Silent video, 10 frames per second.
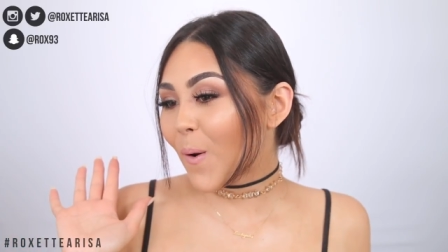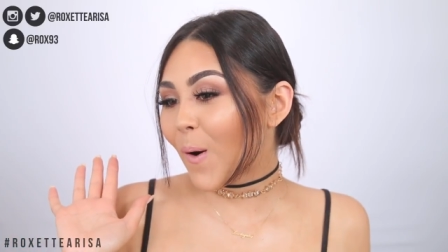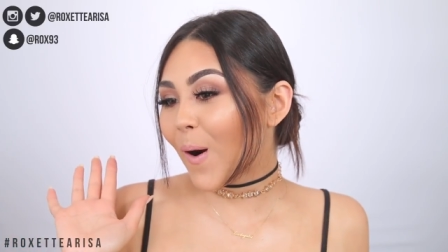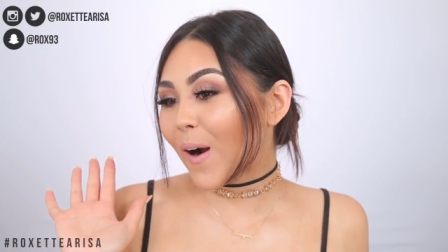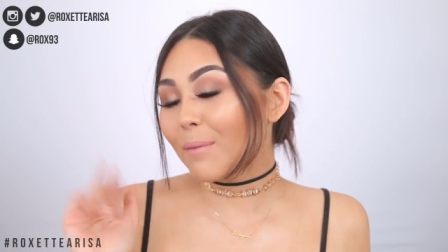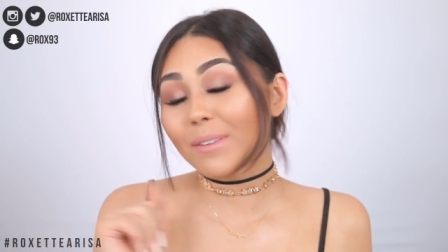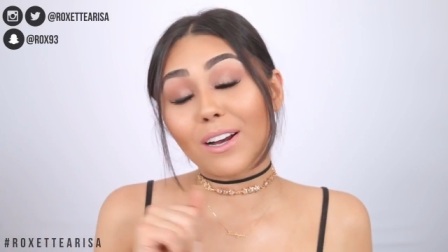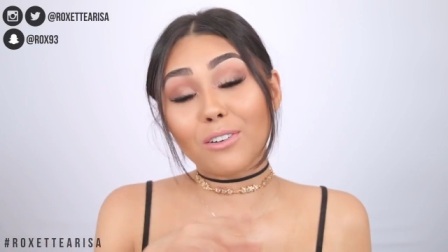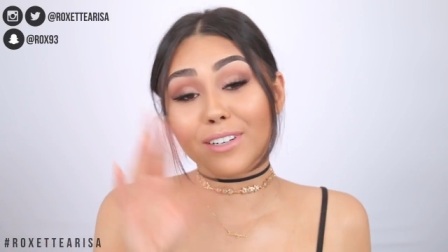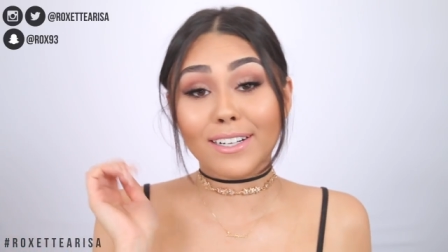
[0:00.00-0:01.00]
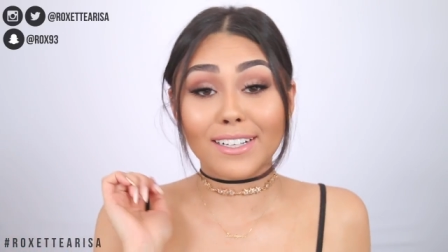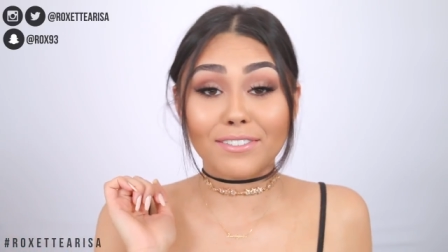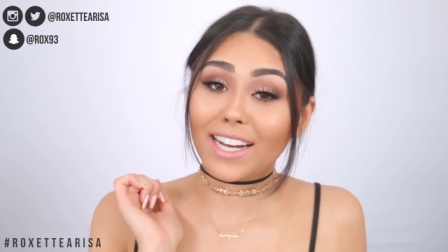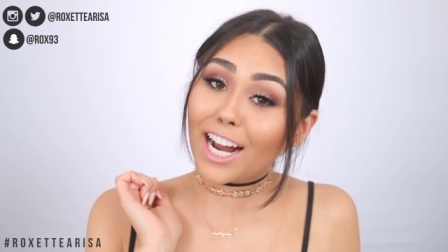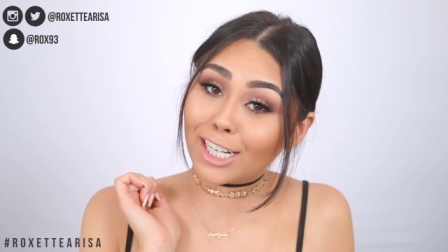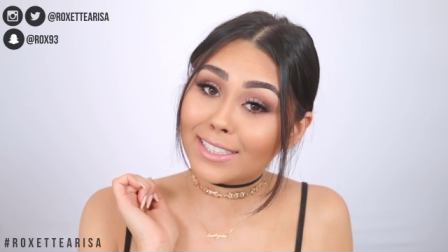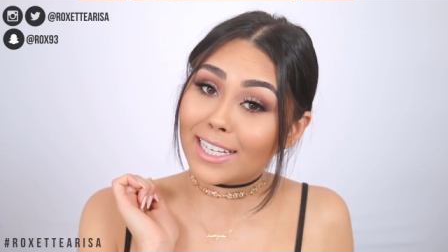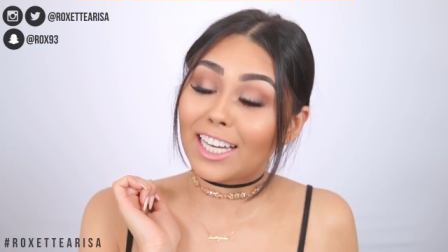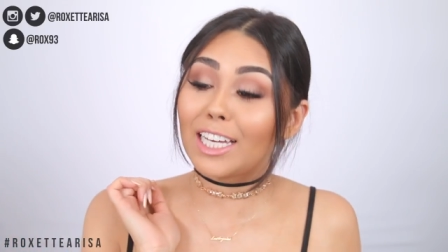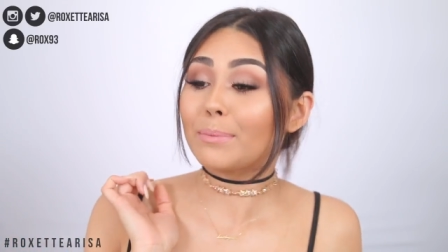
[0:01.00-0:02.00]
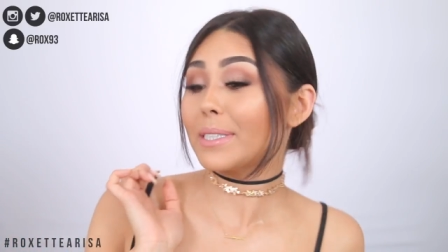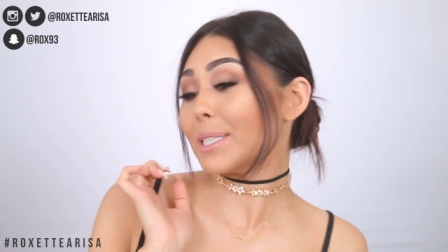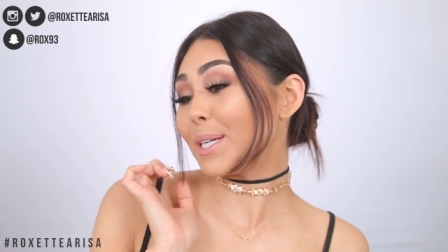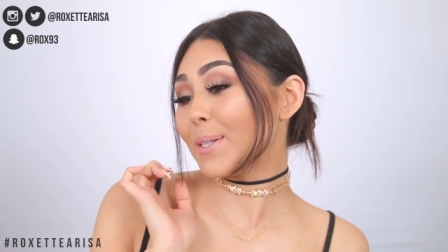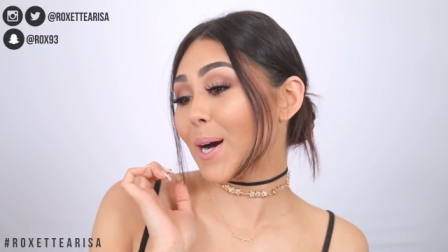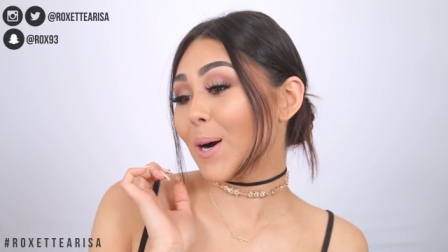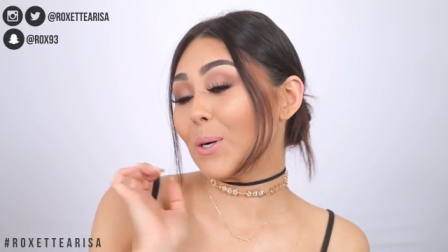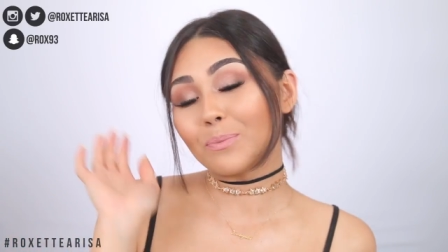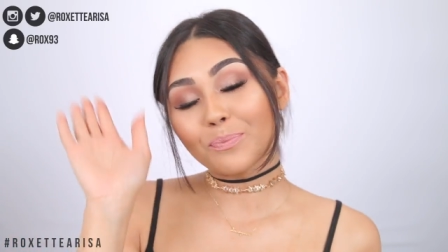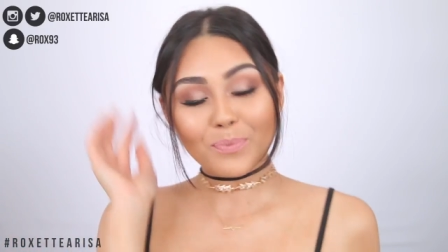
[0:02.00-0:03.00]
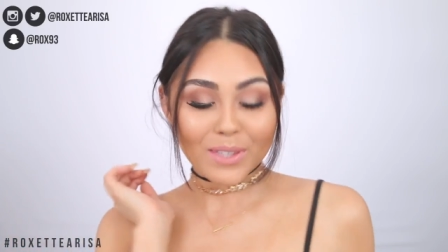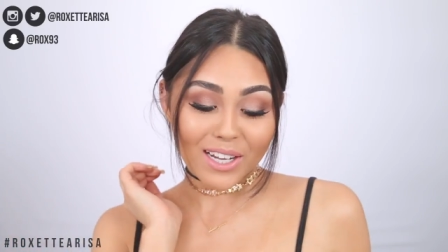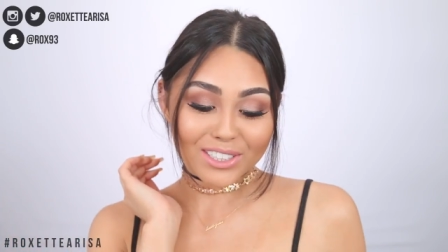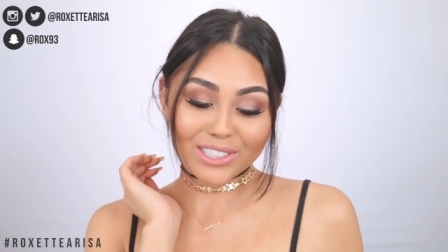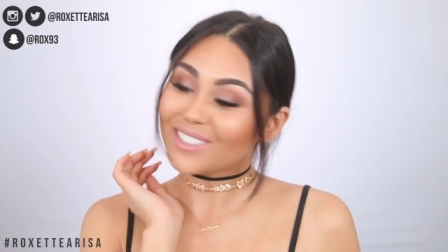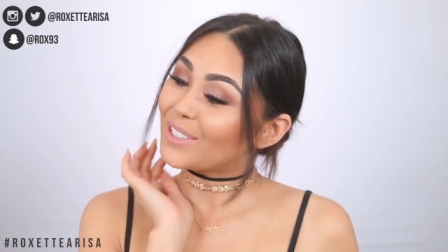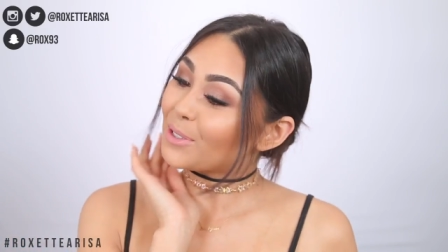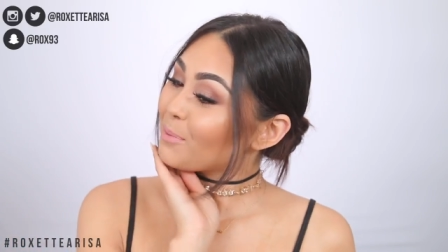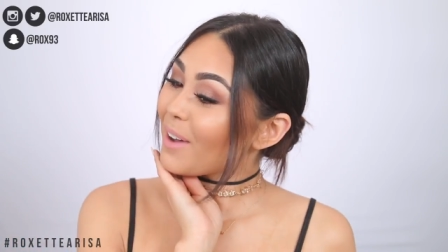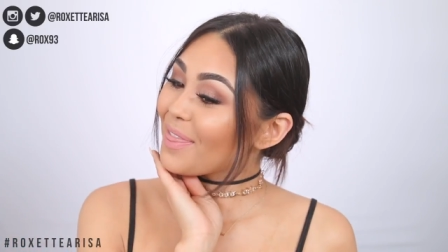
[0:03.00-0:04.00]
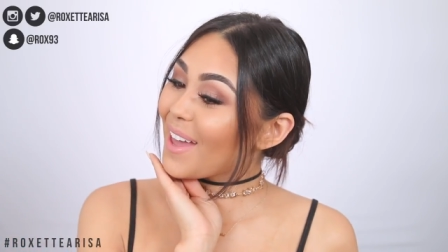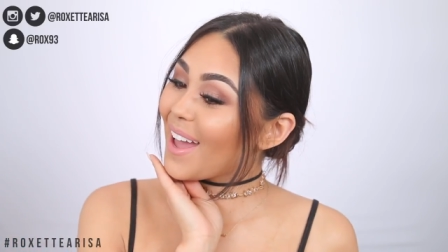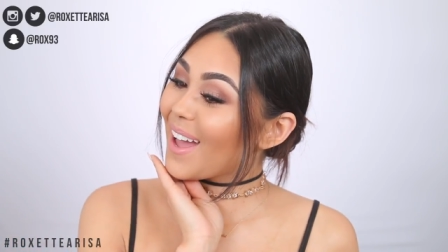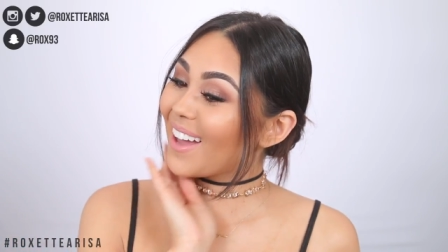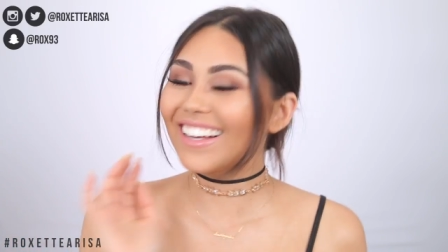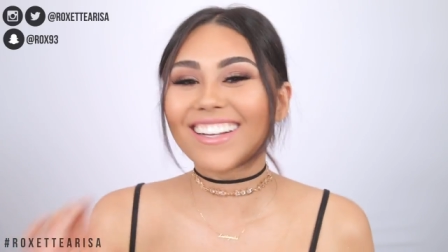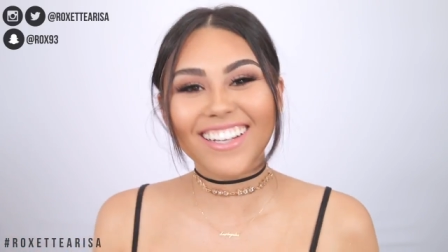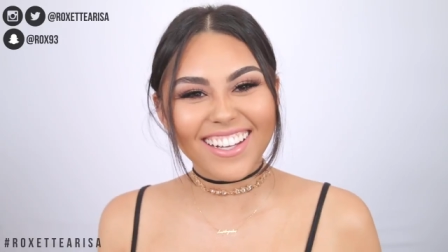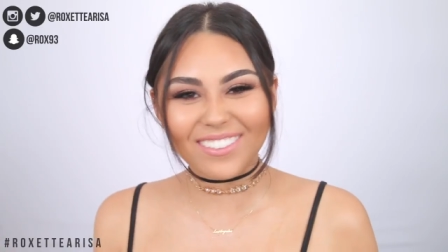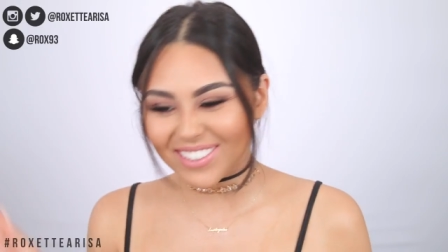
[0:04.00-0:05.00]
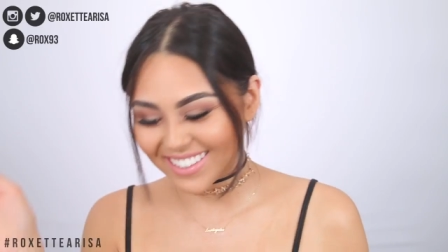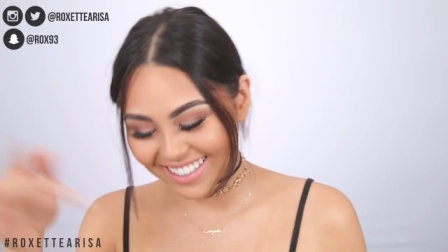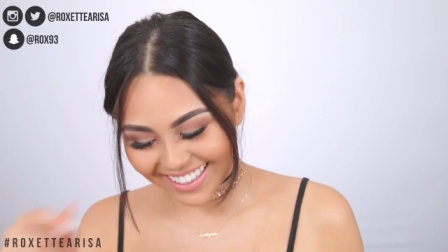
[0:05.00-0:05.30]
I'm over here giving hair tips, you know, just doing my thing. I'm just